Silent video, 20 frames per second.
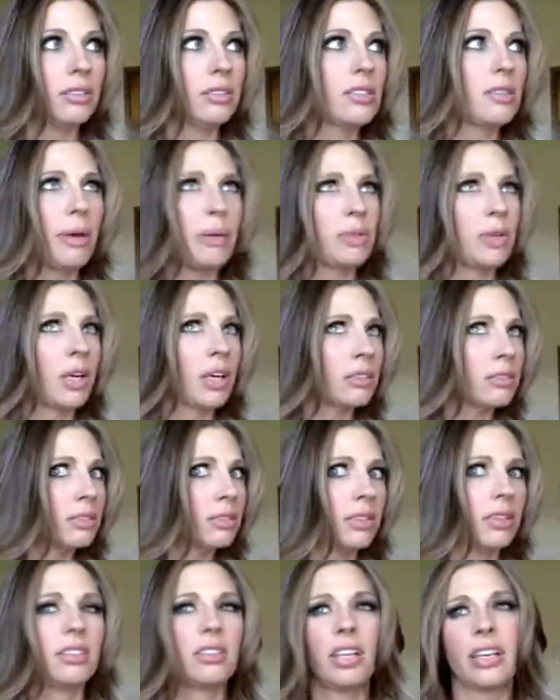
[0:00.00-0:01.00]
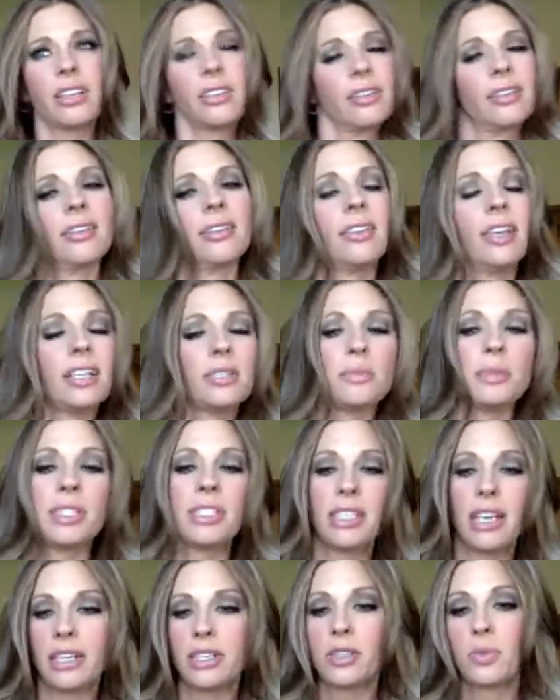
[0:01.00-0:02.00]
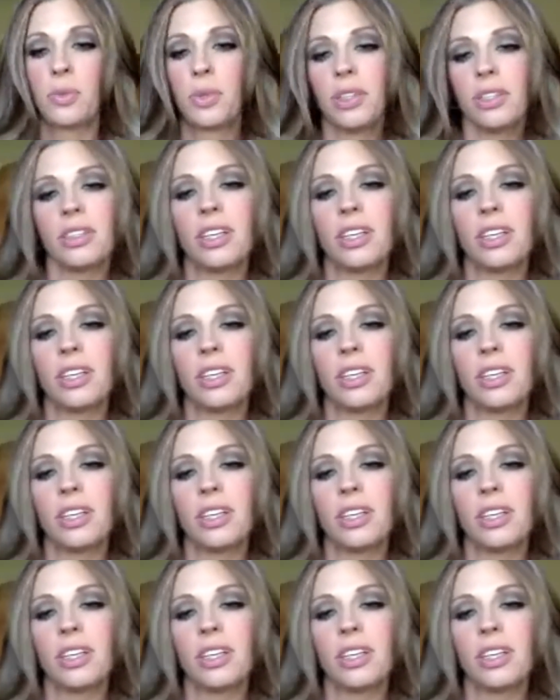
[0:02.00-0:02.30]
Is the baby crying? And you're like, your husband's dead to the